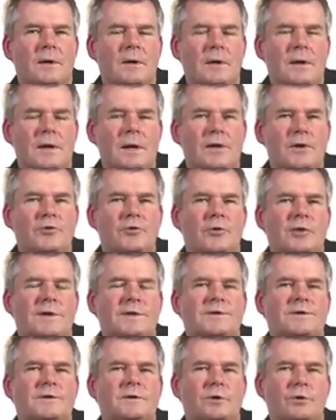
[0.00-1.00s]

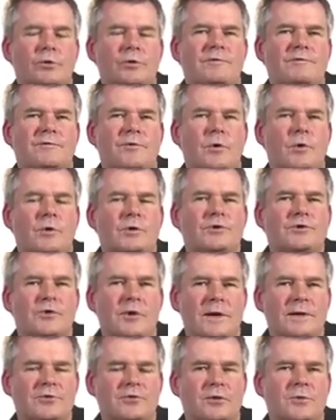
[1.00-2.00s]
increase GLUT4
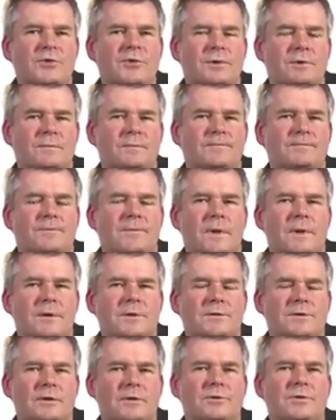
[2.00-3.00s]
transcription
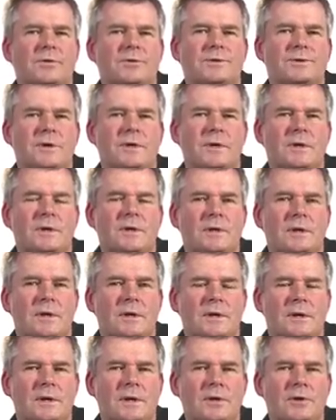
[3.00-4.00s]
so that you see
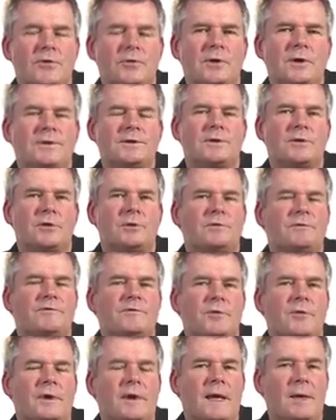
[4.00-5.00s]
increased
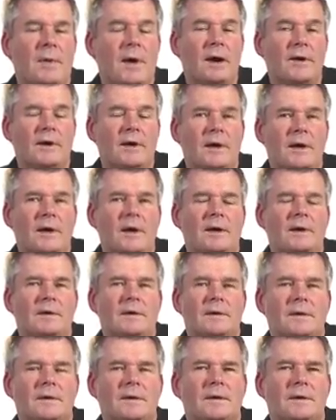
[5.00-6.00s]
GLUT4 mRNA
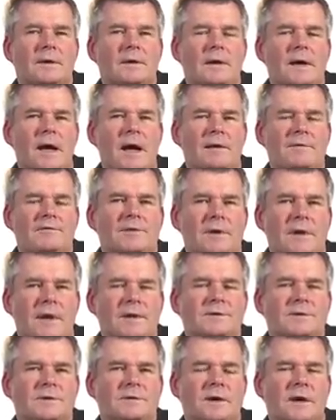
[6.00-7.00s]
after
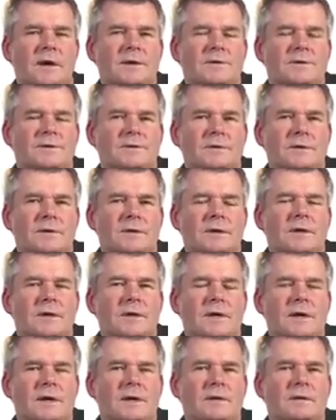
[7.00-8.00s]
exercise
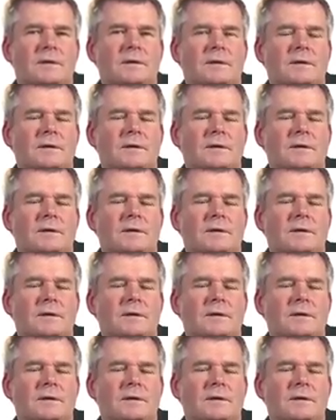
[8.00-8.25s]
in